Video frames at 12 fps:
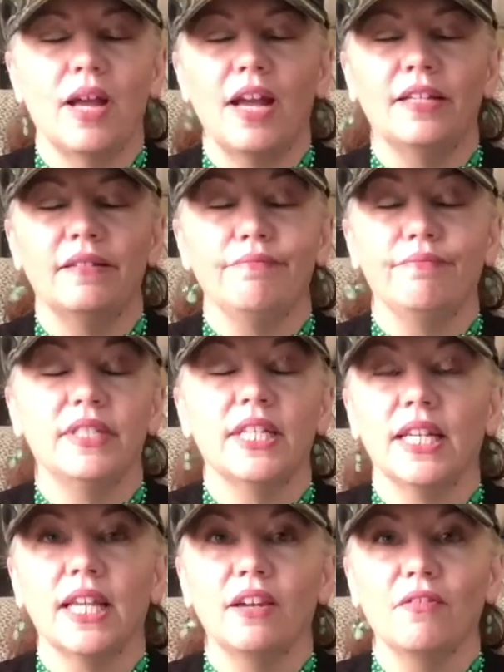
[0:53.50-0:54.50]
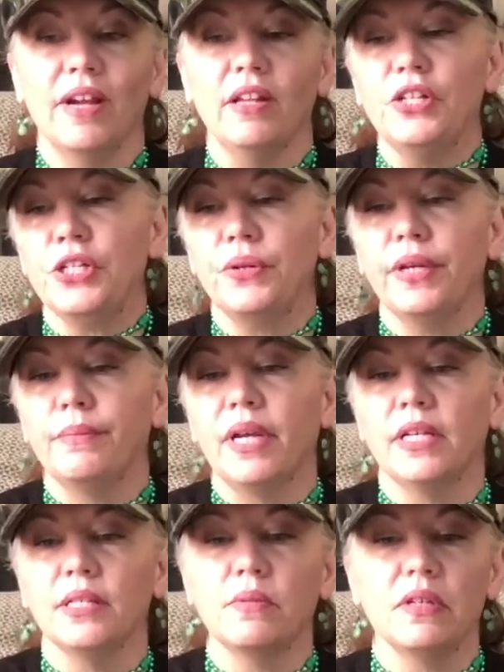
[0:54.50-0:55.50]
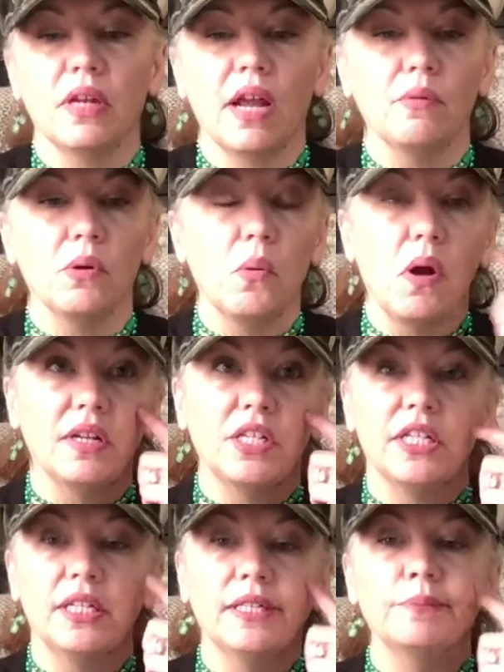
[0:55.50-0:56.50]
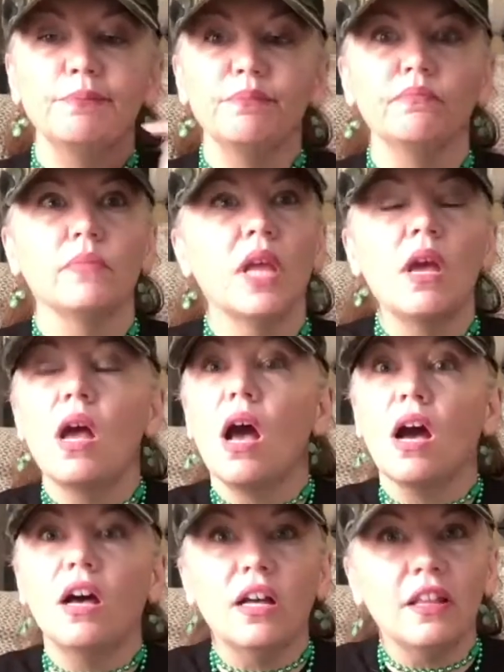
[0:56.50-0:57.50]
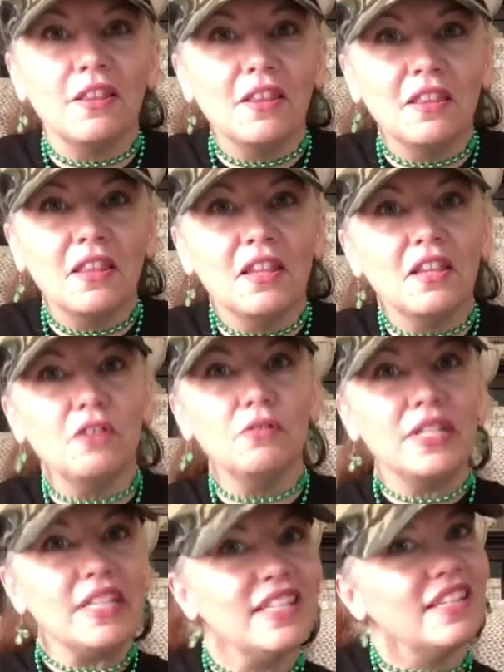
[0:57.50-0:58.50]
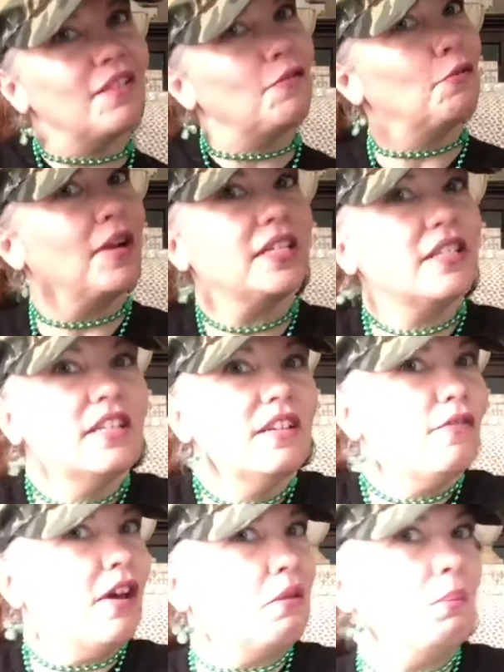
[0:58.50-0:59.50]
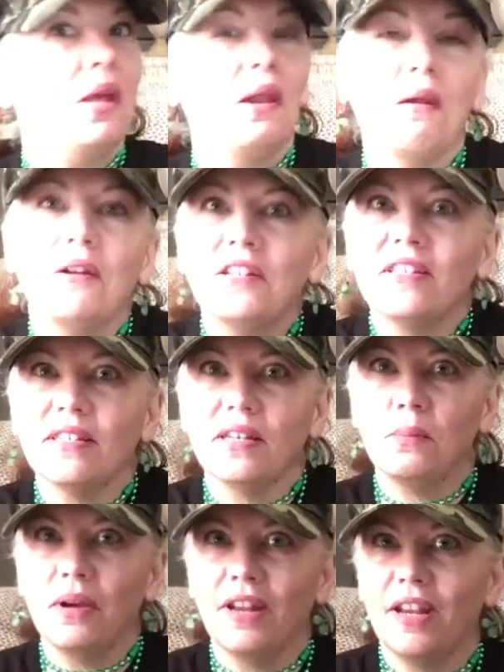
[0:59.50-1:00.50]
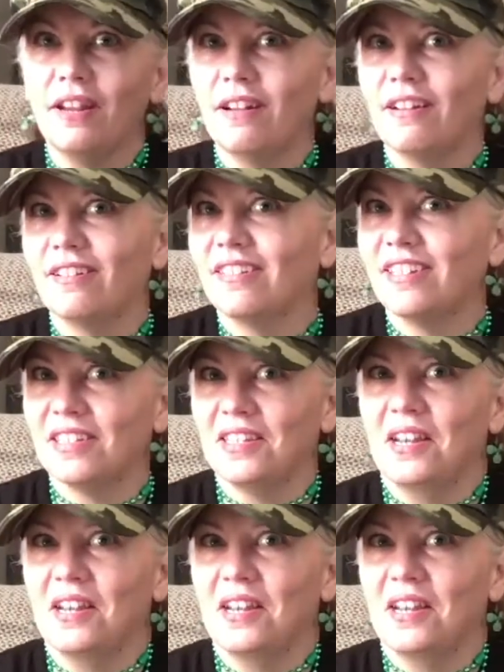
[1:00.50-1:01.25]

I didn't get around to it. My husband and I were watching uh, the new season of Arrested Development. Does anybody, does